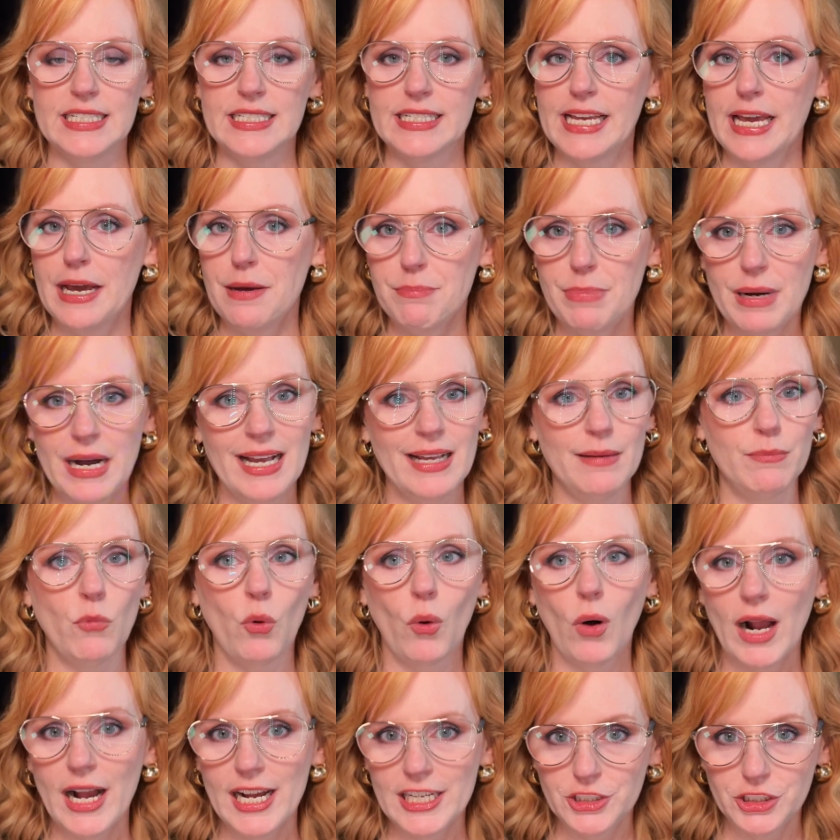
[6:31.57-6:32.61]
and kept buying
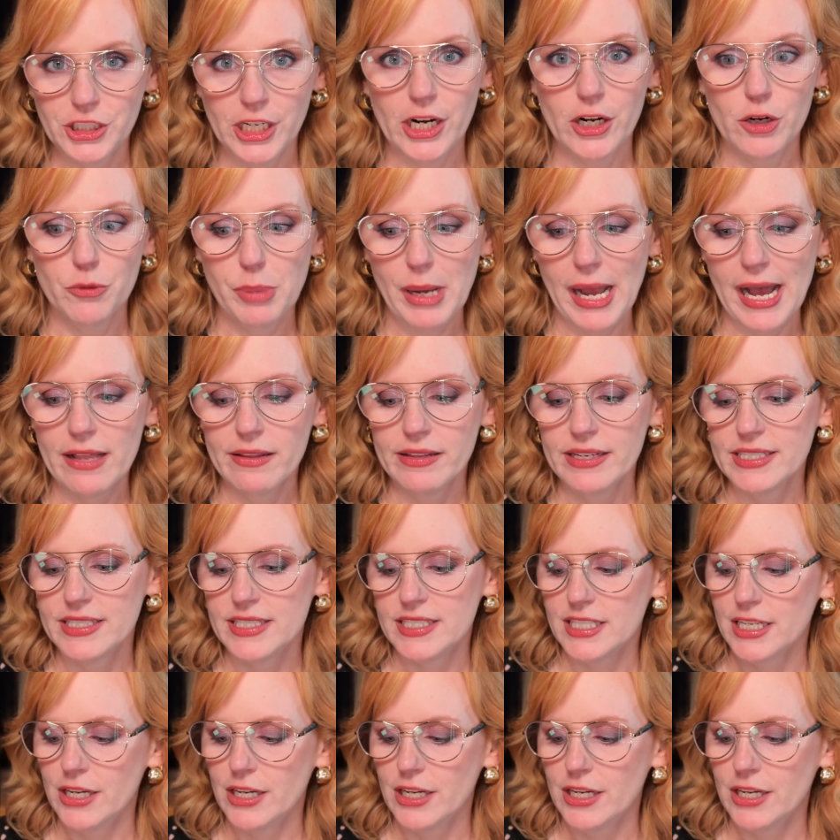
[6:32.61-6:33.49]
more eyeshadow palettes.